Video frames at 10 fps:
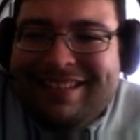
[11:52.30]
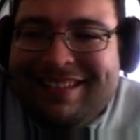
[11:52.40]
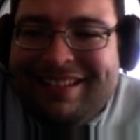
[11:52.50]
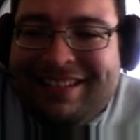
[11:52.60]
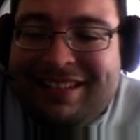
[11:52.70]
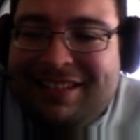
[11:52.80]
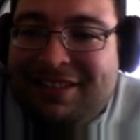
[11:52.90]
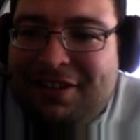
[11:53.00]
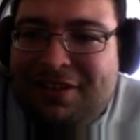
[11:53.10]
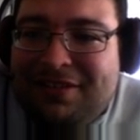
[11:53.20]
Because a
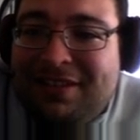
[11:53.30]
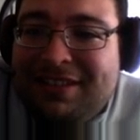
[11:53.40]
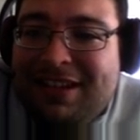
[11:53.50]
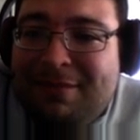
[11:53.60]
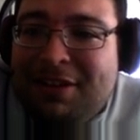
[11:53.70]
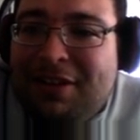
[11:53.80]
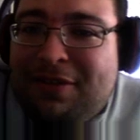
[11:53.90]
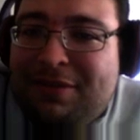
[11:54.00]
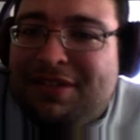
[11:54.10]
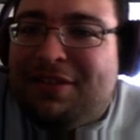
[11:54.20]
long time ago, it
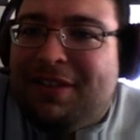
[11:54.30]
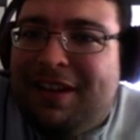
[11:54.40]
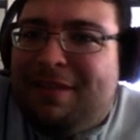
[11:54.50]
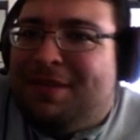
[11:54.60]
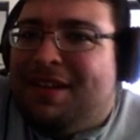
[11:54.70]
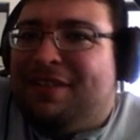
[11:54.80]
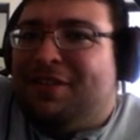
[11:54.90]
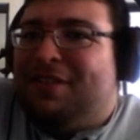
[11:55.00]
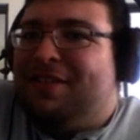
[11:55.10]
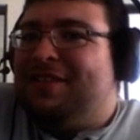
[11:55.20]
wasn't okay being a
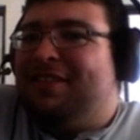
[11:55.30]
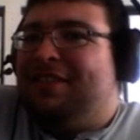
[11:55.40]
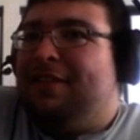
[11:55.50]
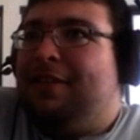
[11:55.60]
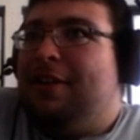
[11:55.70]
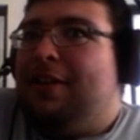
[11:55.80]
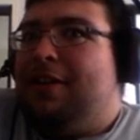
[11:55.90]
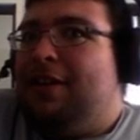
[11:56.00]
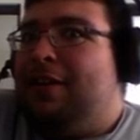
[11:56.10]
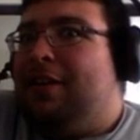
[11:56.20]
nerd.
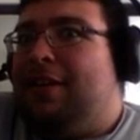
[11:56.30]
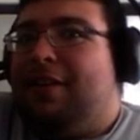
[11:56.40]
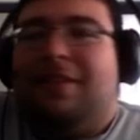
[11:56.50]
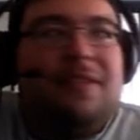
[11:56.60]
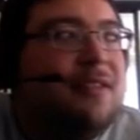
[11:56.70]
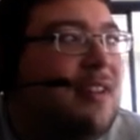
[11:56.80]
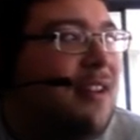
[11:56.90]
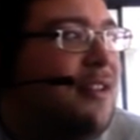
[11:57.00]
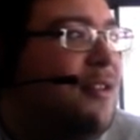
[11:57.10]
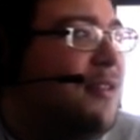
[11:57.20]
I
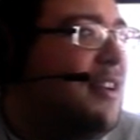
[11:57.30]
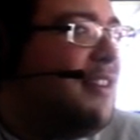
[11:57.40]
know, right?